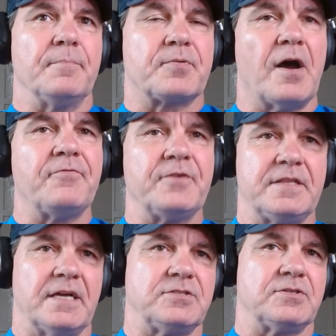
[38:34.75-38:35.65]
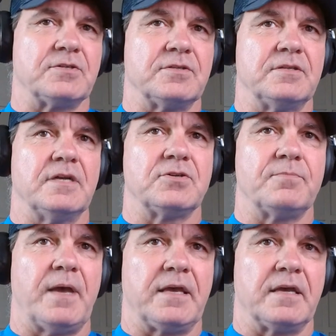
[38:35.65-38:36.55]
profit that
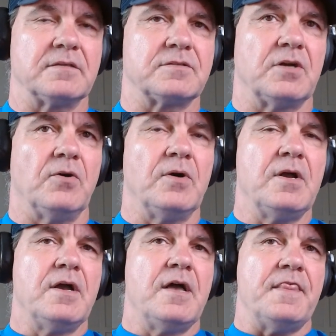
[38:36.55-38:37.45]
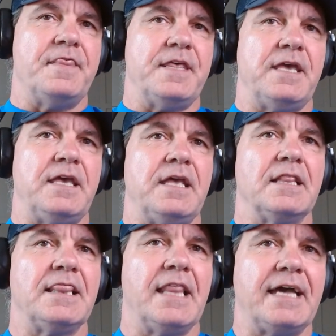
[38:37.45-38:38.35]
you're making. So the
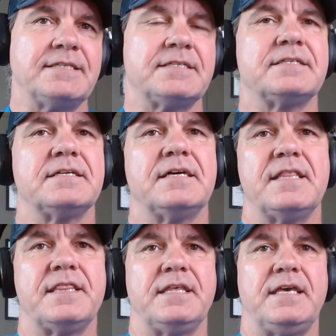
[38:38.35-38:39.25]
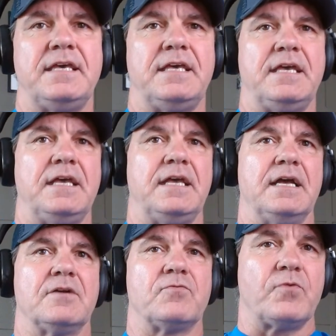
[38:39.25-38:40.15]
less the
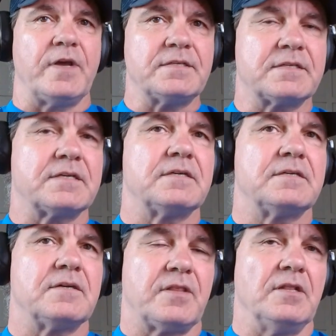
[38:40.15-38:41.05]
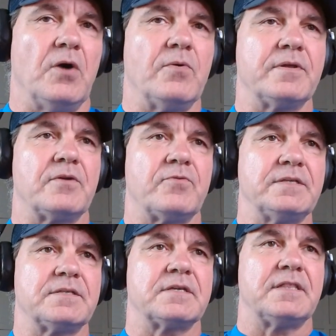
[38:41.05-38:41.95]
risk, or the lower the
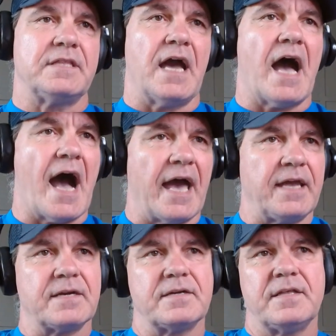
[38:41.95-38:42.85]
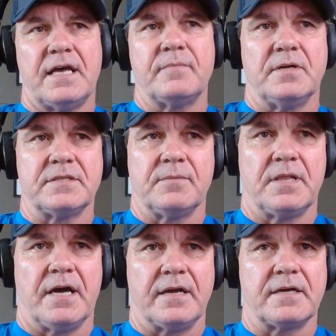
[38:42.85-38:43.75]
risk, the higher that
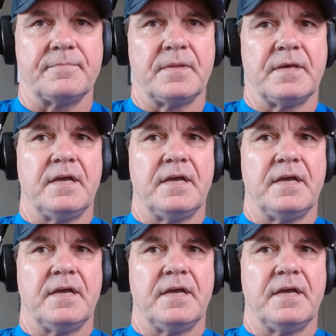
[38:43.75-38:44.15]
multiplier.